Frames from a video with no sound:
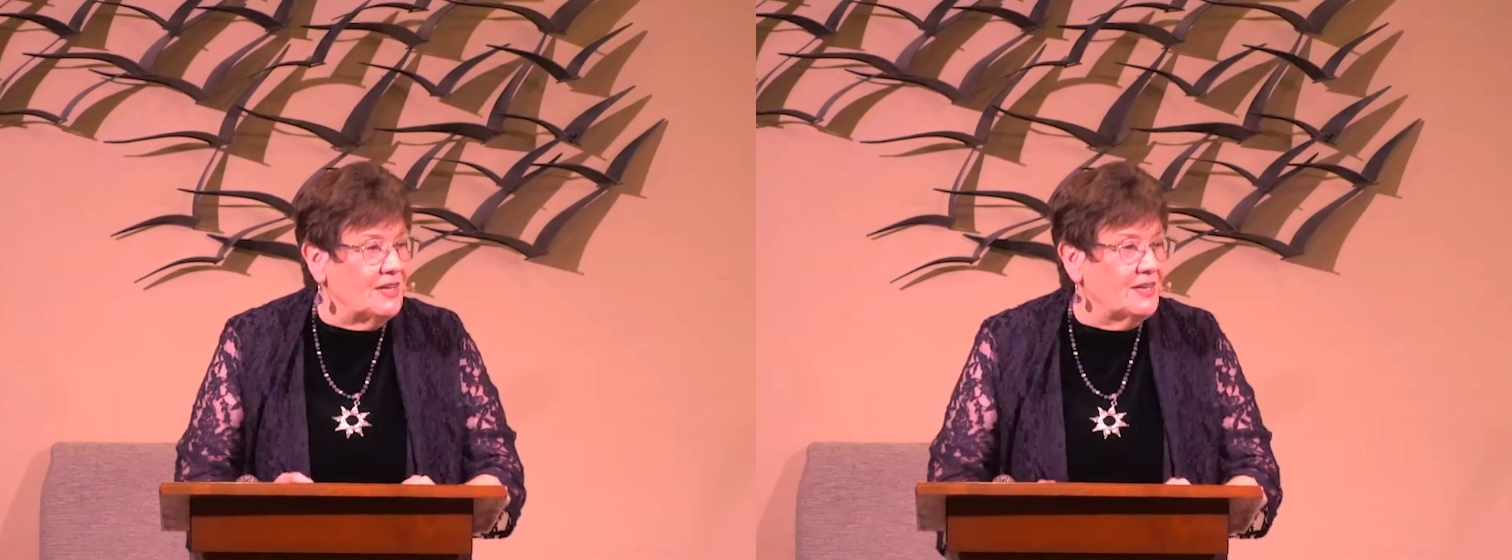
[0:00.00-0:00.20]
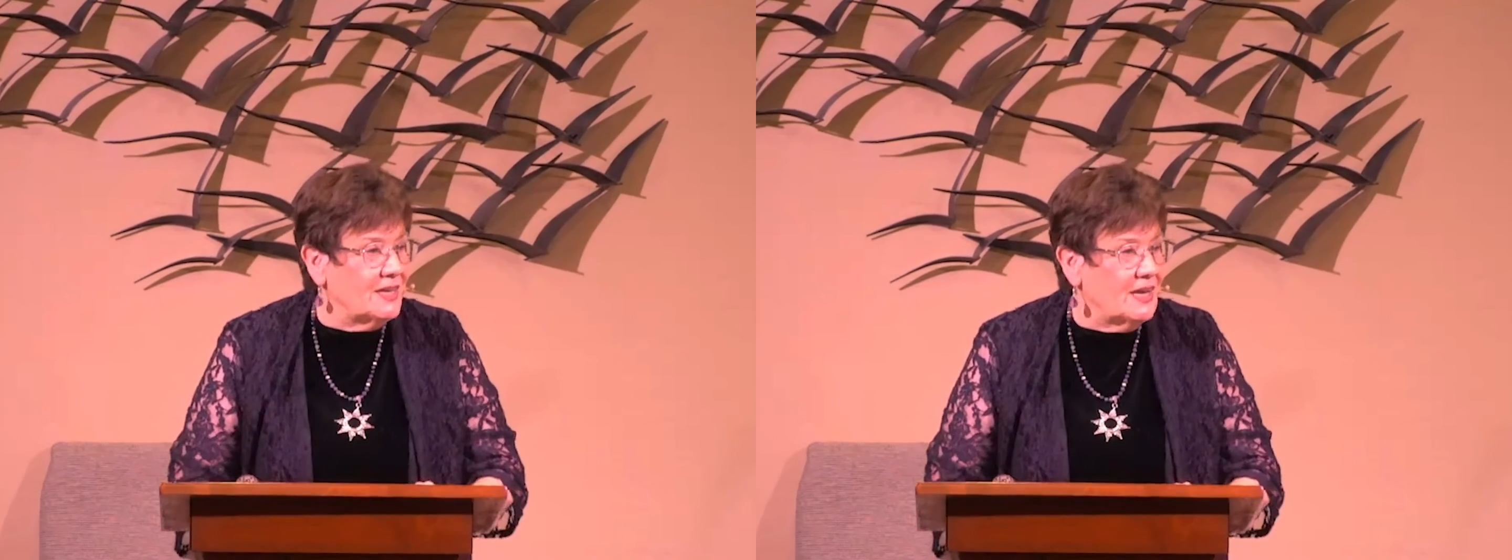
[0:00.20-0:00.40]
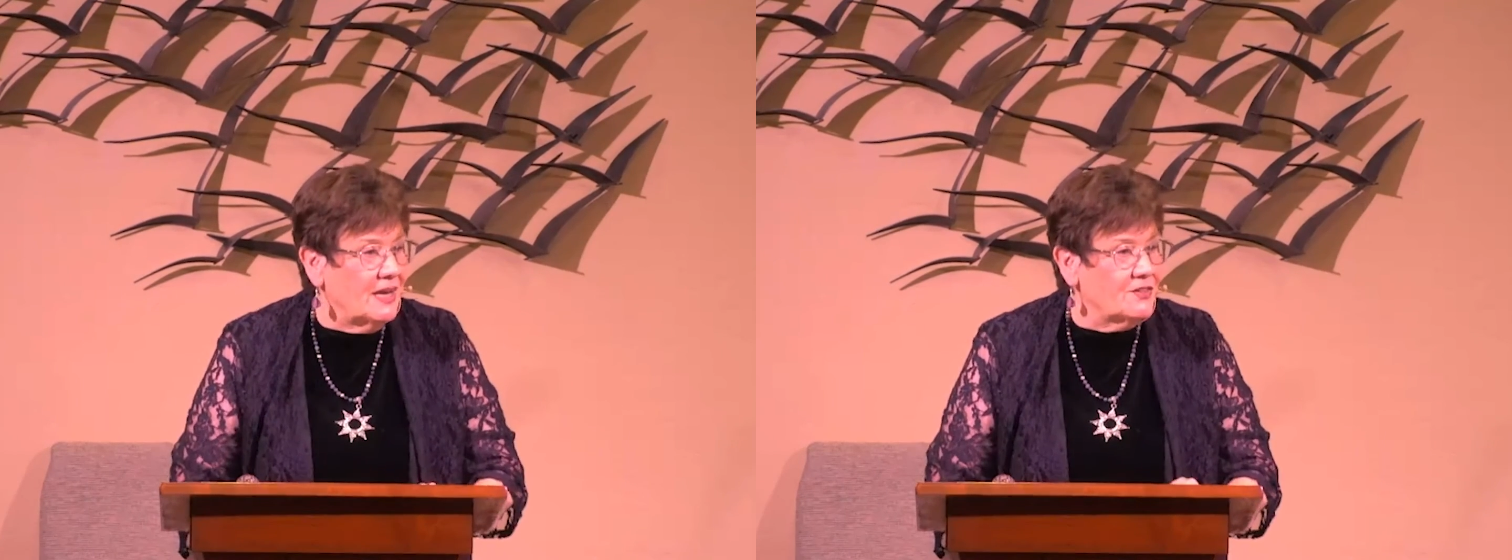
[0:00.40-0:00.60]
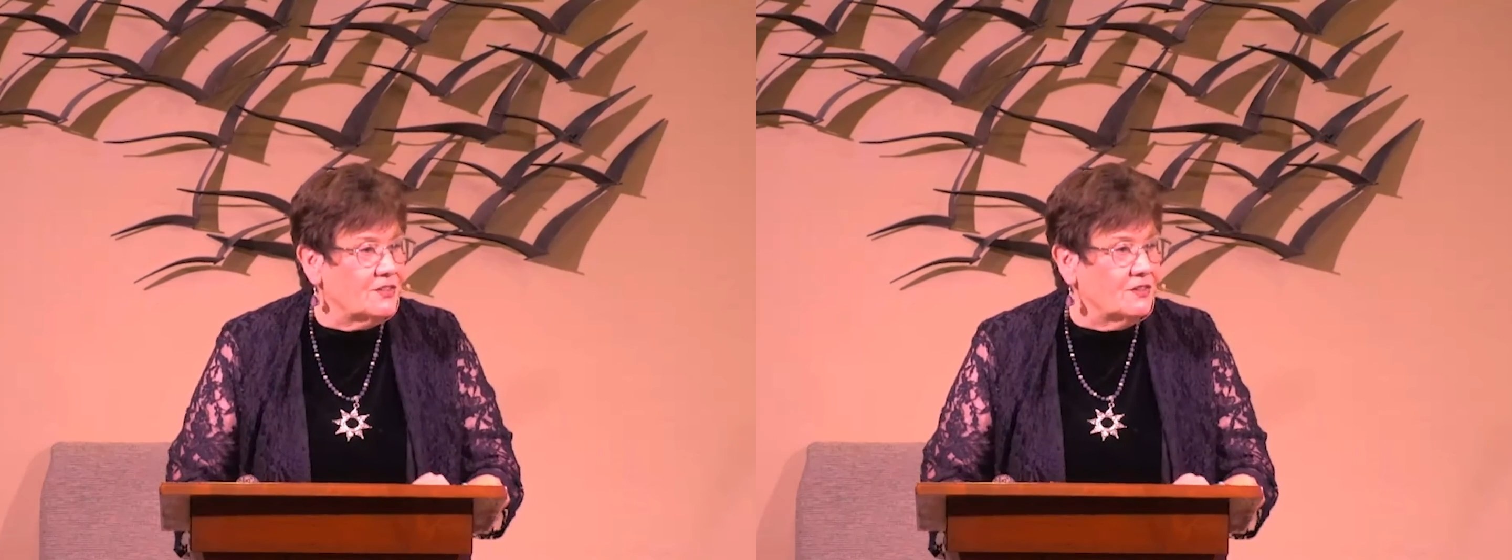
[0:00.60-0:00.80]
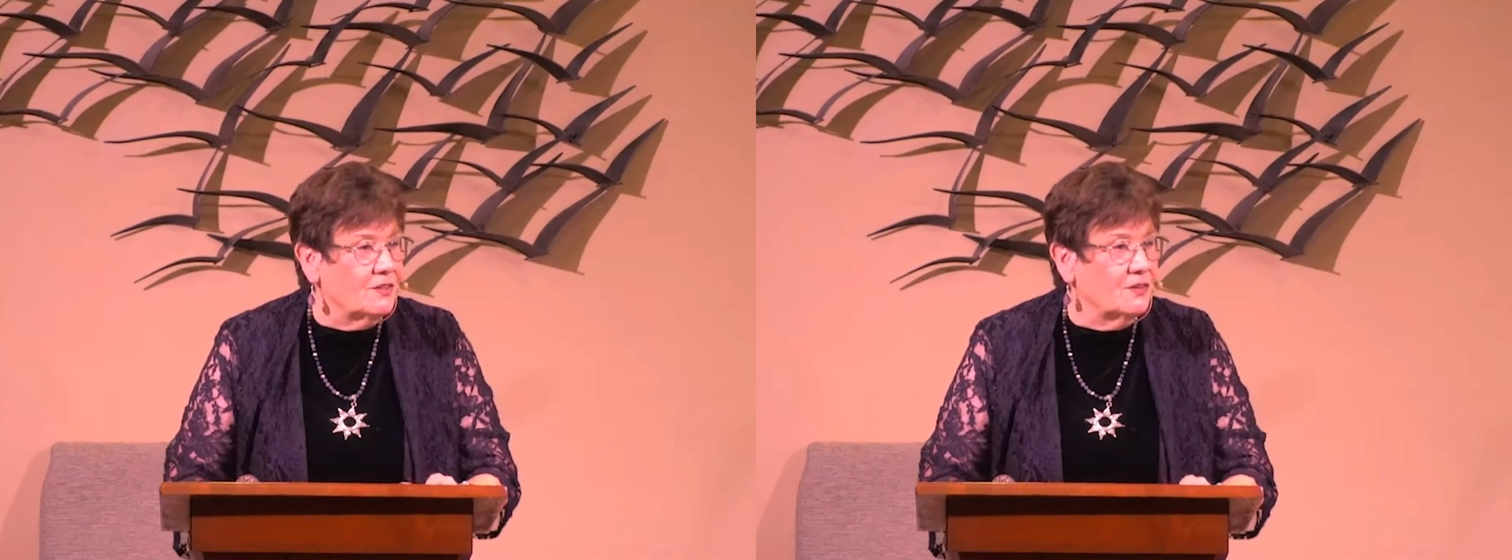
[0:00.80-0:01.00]

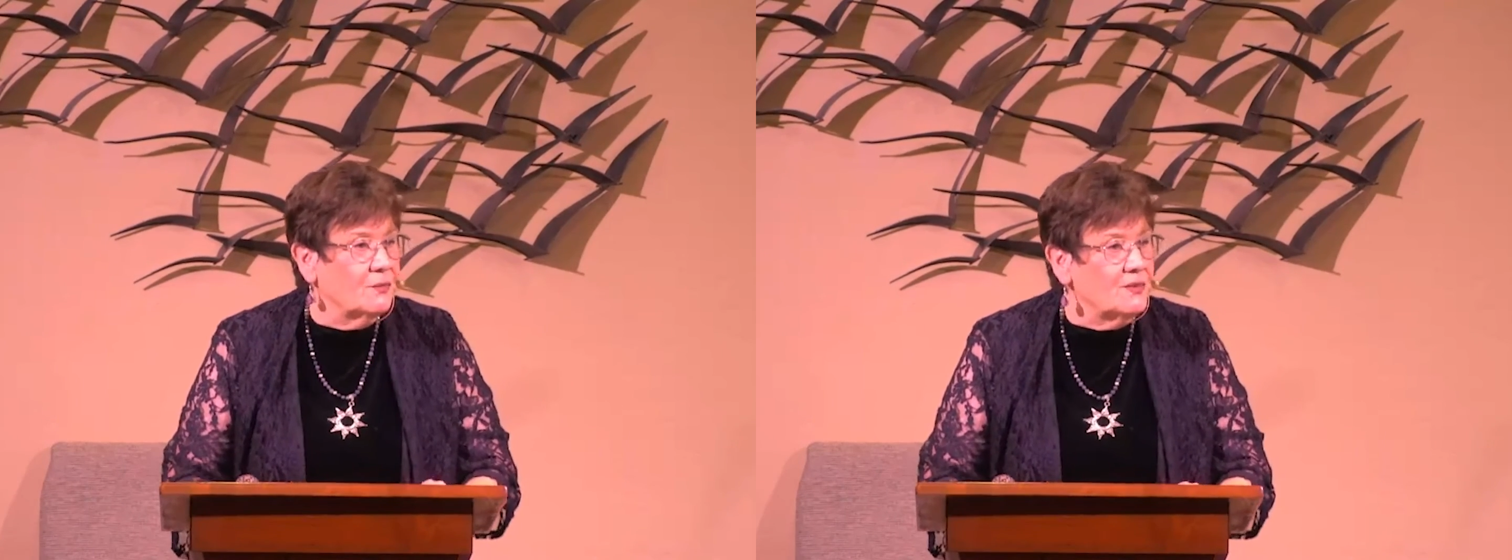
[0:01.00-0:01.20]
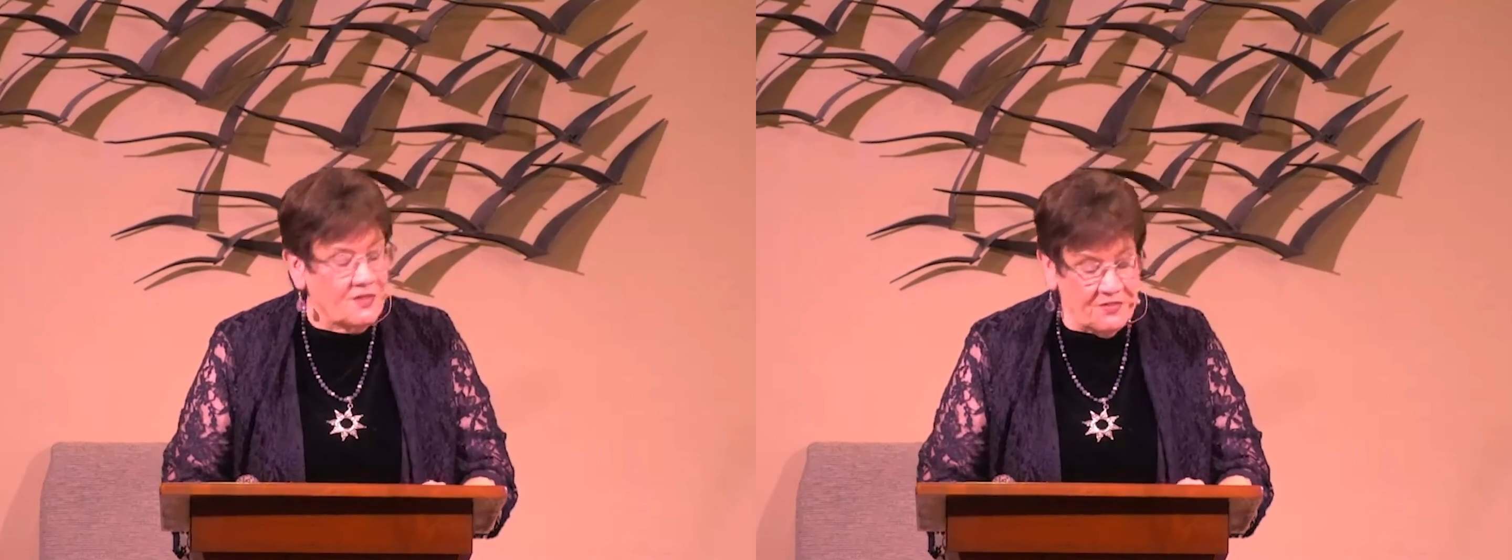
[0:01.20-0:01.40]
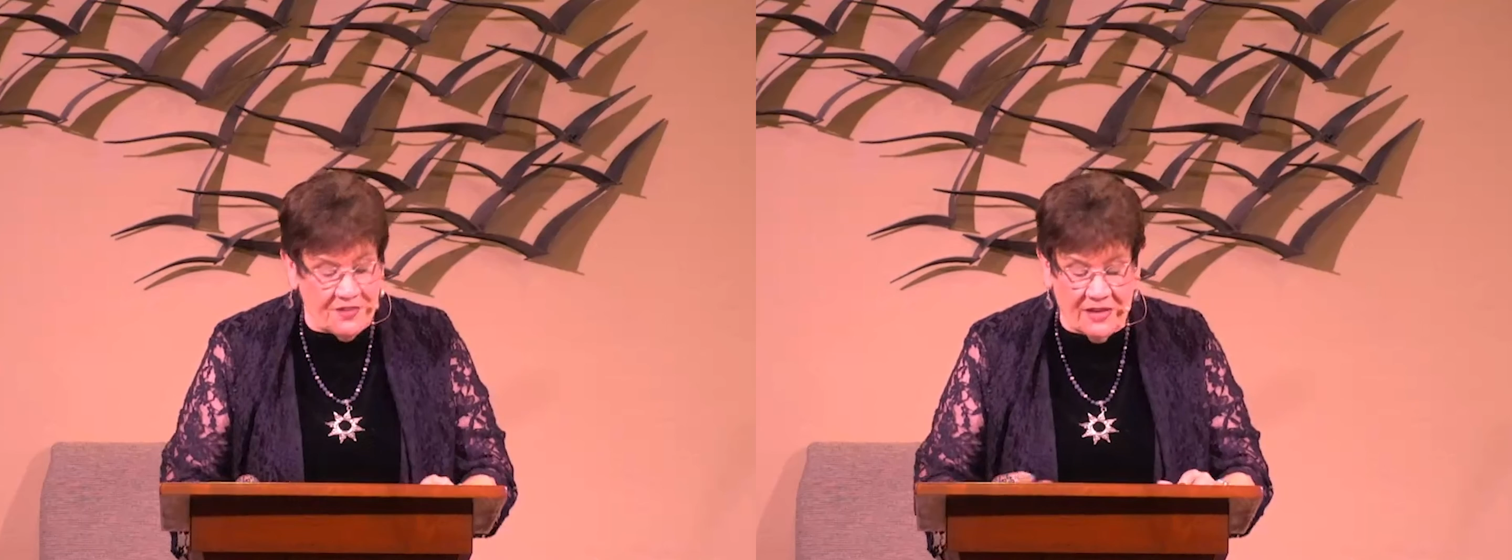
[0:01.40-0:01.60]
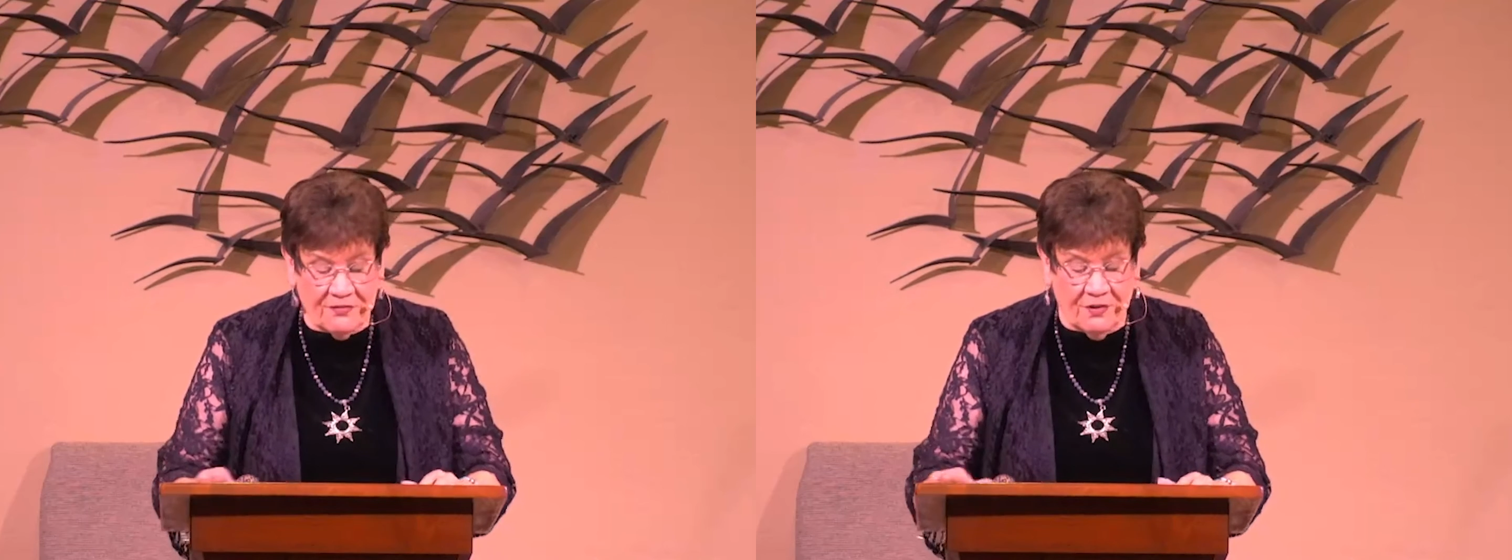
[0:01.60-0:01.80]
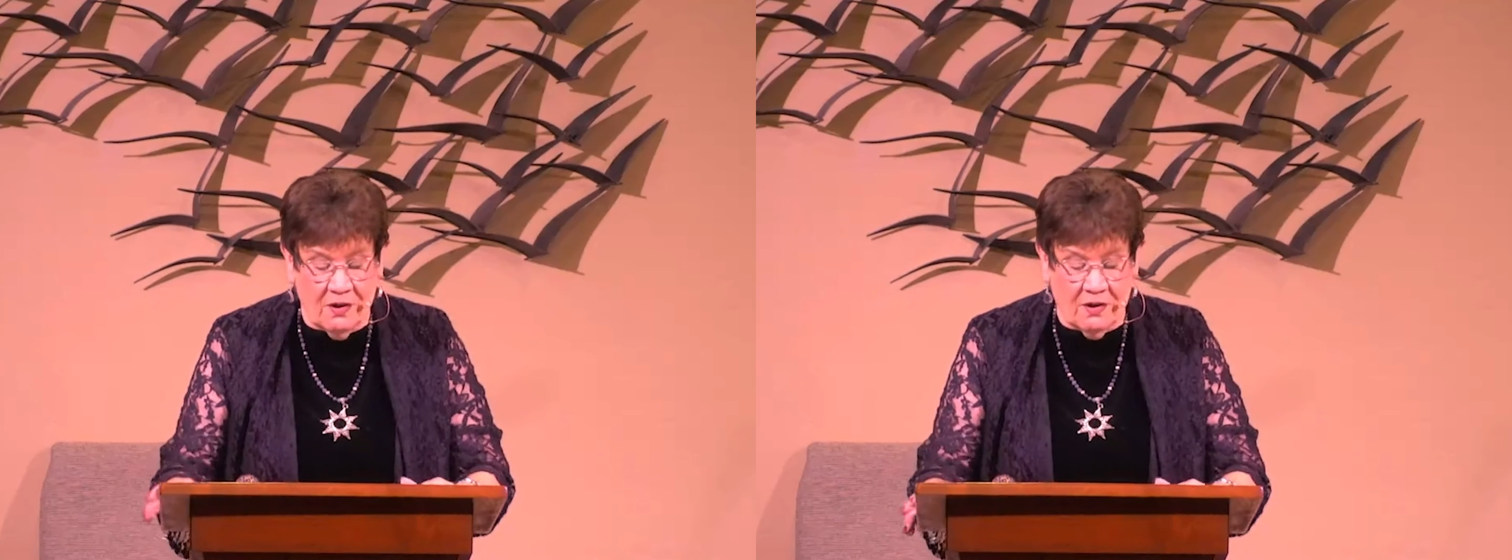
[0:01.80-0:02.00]
encounter with a
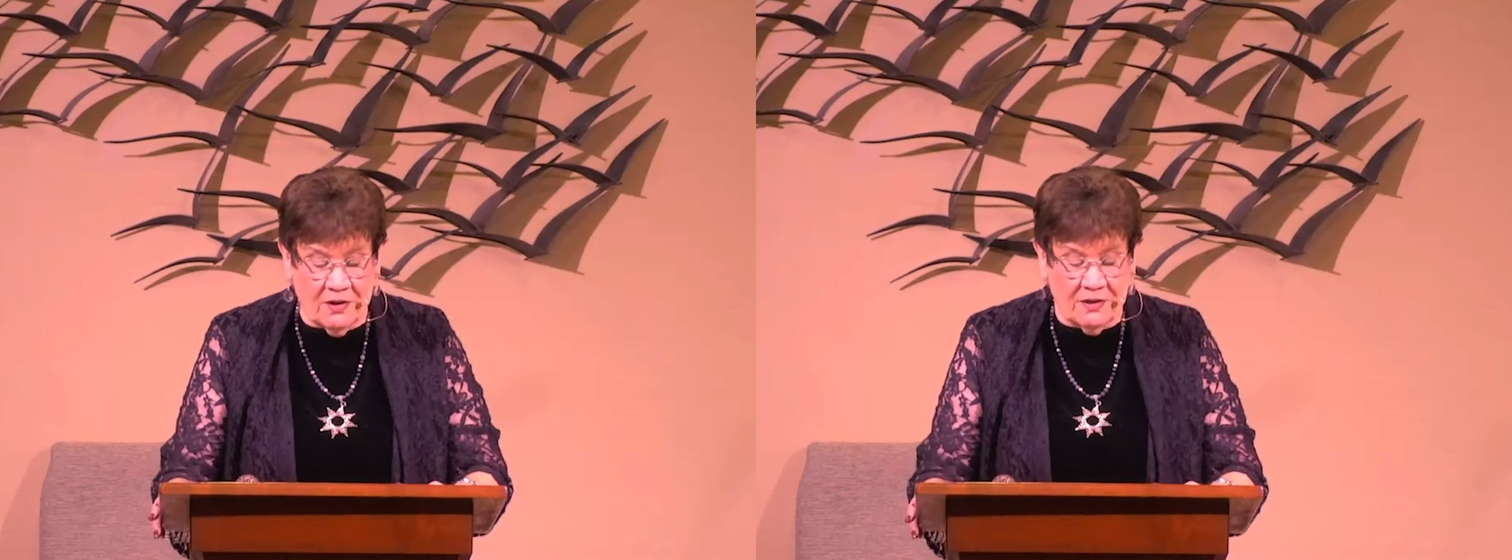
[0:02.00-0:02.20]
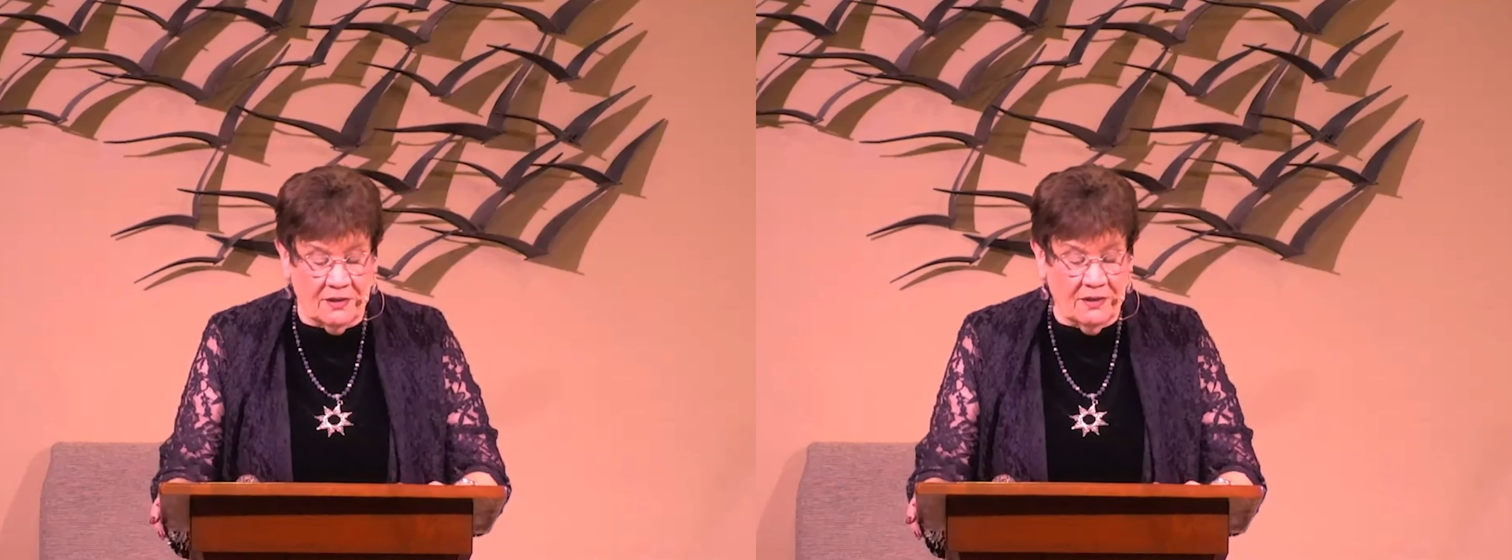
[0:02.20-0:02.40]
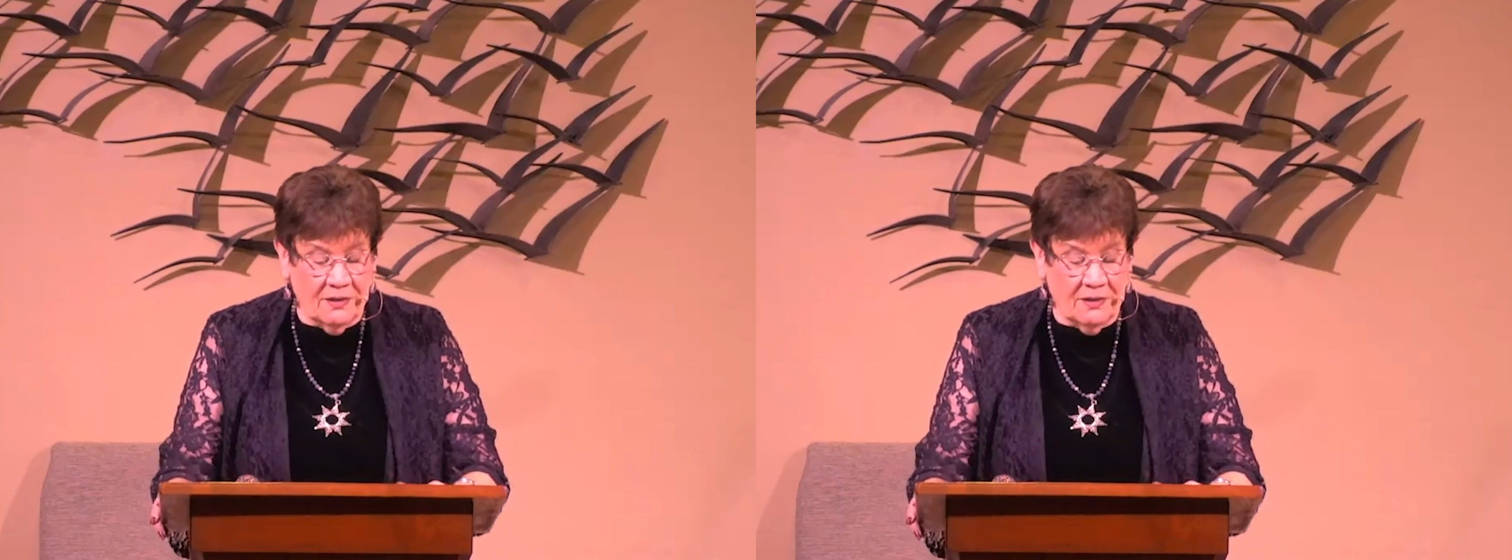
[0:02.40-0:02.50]
thankful heart.